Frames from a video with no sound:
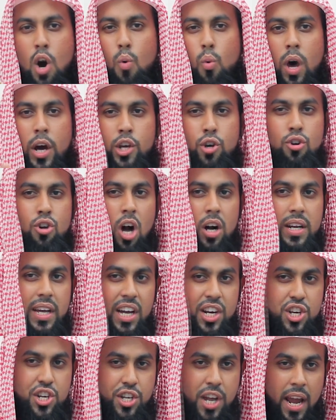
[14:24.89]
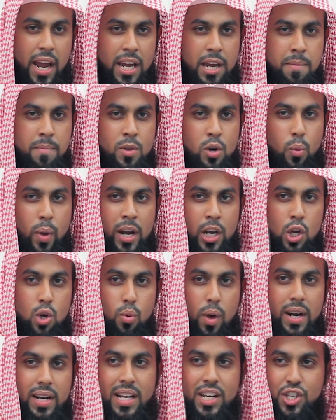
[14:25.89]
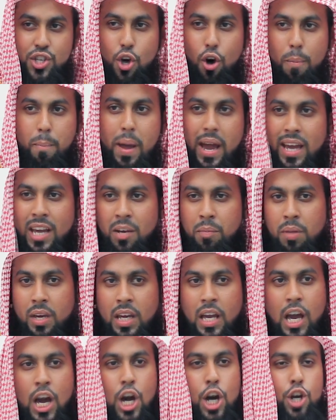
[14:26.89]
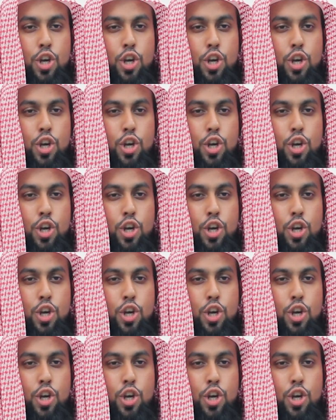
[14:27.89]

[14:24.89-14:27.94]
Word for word: Were you not ashamed when you were disobeying me?